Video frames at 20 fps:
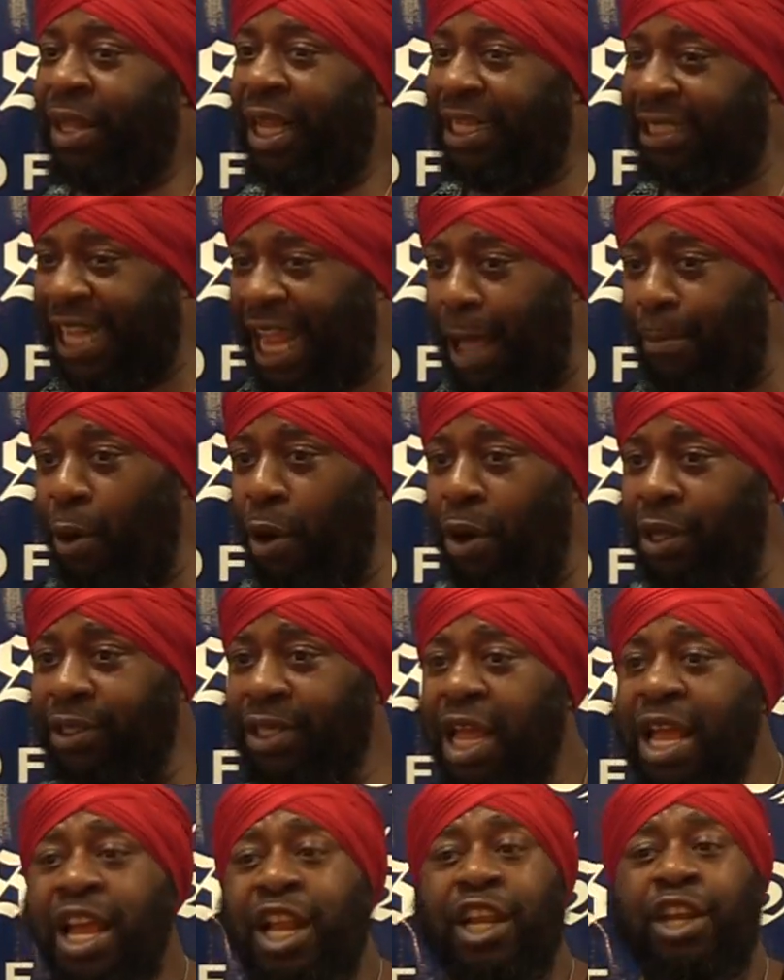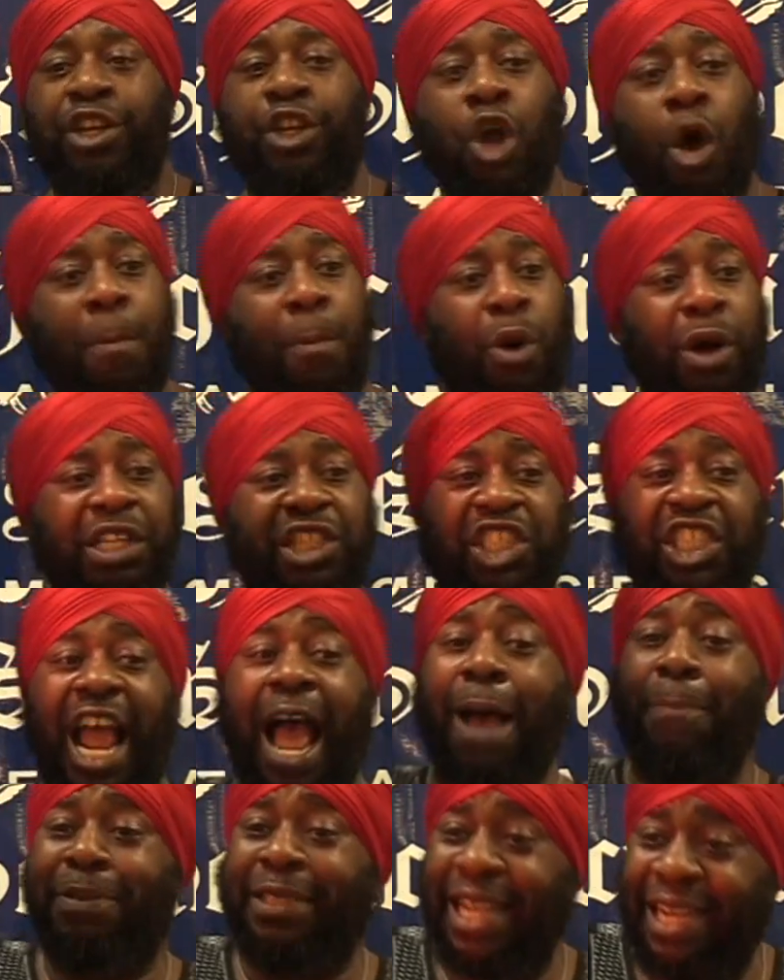Islam was? No more
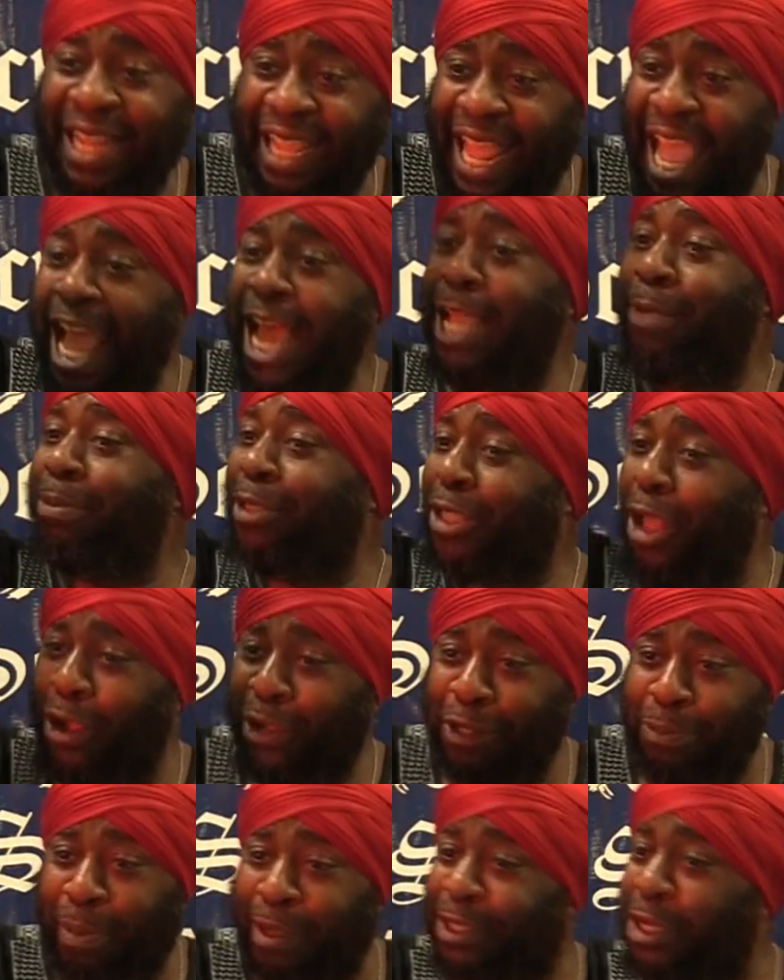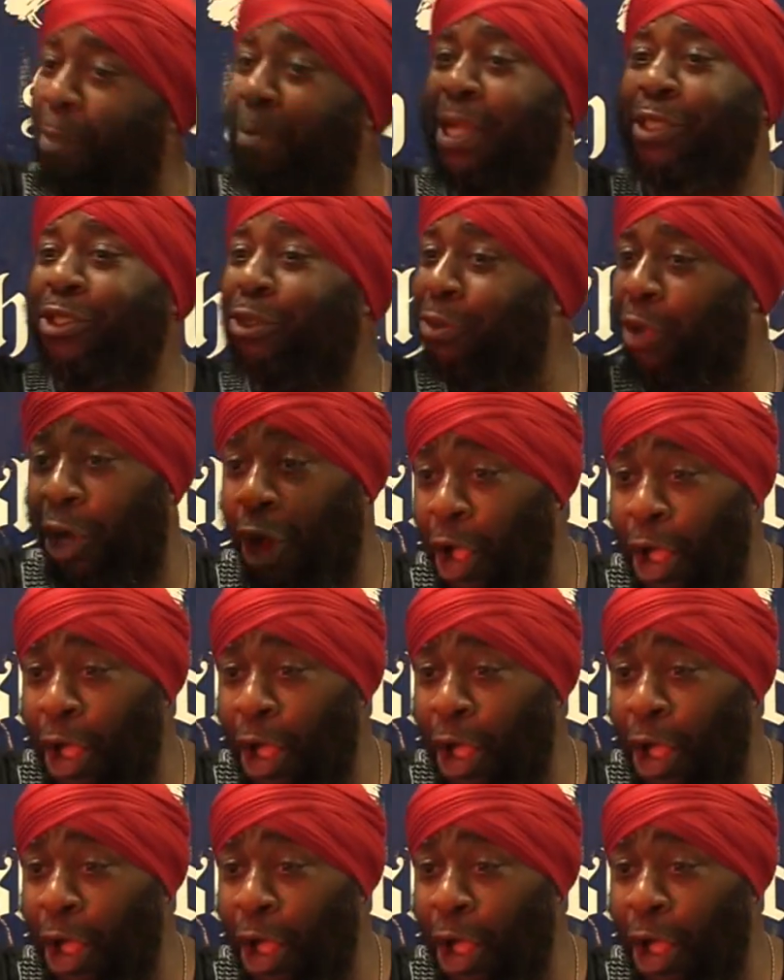chops at the games talking about you.